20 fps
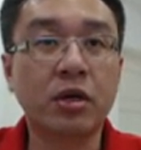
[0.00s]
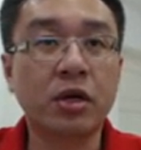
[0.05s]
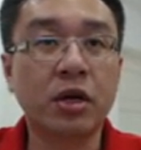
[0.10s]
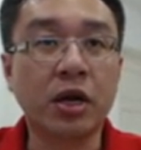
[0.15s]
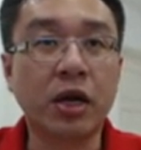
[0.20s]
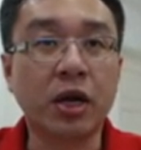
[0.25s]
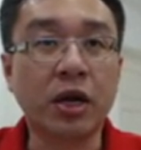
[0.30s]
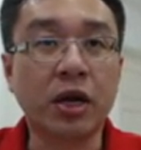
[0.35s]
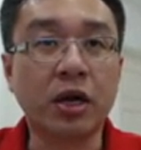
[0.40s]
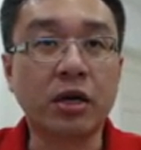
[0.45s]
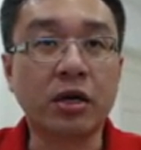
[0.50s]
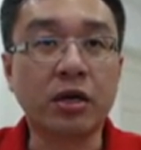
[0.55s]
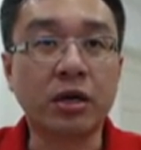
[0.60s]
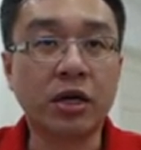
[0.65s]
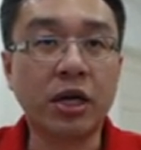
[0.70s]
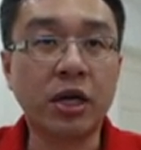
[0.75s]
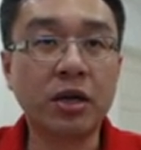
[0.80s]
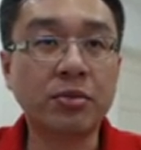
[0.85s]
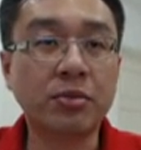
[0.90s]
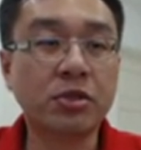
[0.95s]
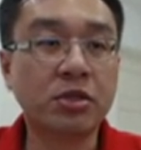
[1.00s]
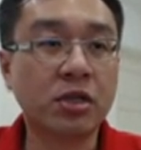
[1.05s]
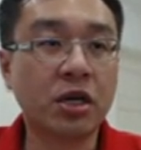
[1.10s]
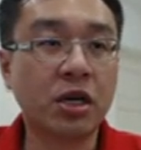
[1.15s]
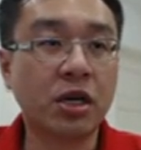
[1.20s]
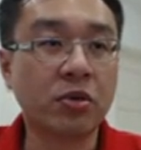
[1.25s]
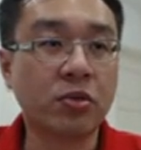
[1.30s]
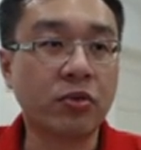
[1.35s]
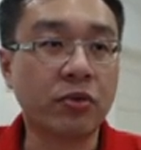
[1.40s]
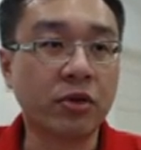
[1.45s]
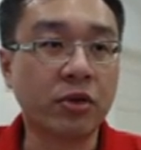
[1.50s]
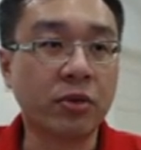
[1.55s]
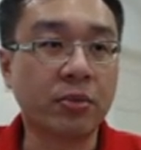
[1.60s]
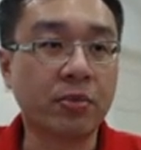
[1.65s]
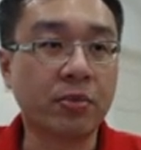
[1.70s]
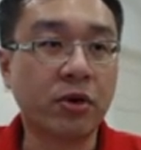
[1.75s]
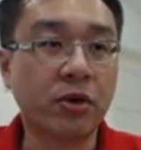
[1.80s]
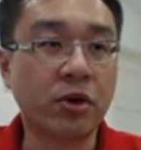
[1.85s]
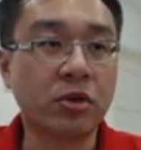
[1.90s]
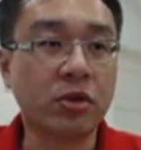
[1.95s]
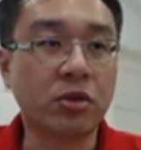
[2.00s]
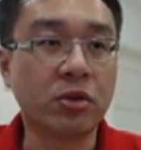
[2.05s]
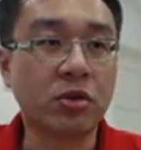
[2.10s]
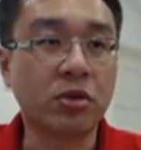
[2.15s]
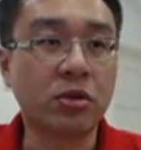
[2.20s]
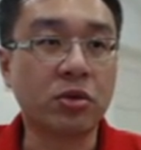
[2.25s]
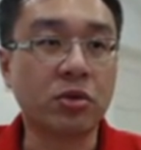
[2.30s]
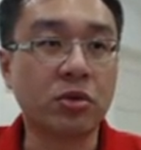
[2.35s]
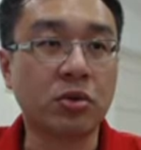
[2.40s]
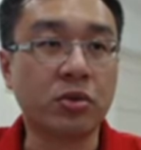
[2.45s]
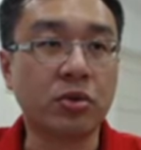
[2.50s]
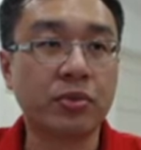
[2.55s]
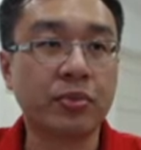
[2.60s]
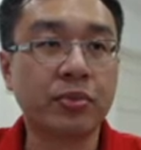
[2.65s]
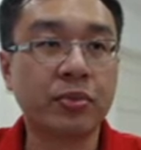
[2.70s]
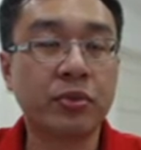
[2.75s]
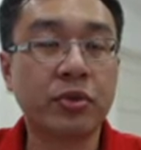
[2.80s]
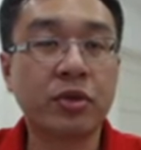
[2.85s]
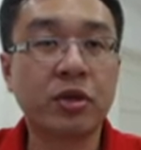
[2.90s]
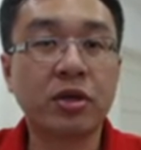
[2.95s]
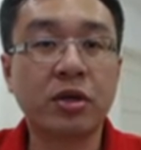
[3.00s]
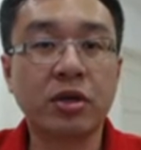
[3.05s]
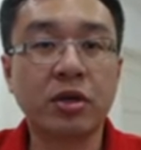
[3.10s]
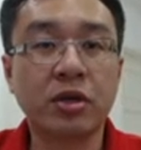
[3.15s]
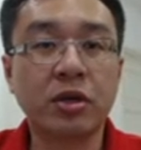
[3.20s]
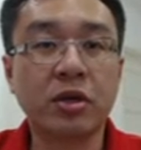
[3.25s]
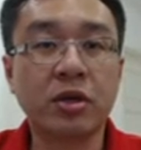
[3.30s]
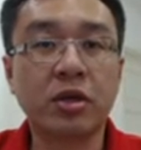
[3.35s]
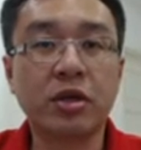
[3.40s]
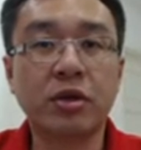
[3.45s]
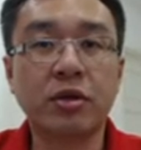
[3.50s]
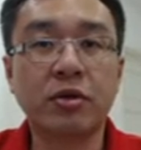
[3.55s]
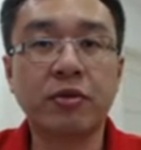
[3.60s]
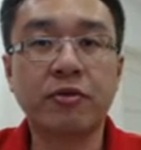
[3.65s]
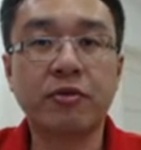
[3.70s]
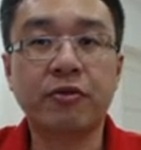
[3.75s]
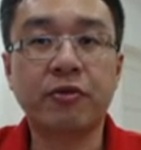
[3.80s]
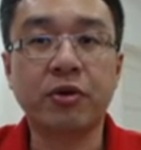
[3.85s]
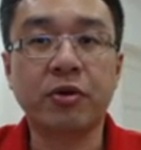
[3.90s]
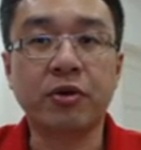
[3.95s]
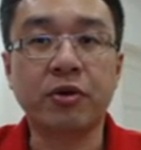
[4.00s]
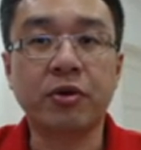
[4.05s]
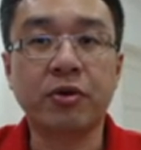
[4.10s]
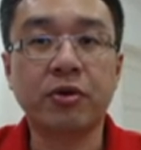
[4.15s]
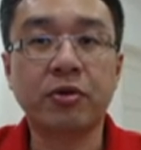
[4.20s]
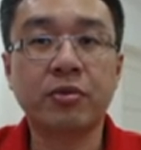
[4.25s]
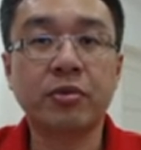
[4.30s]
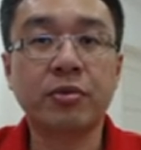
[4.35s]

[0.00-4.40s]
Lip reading: And the game starts with the pawn to E4,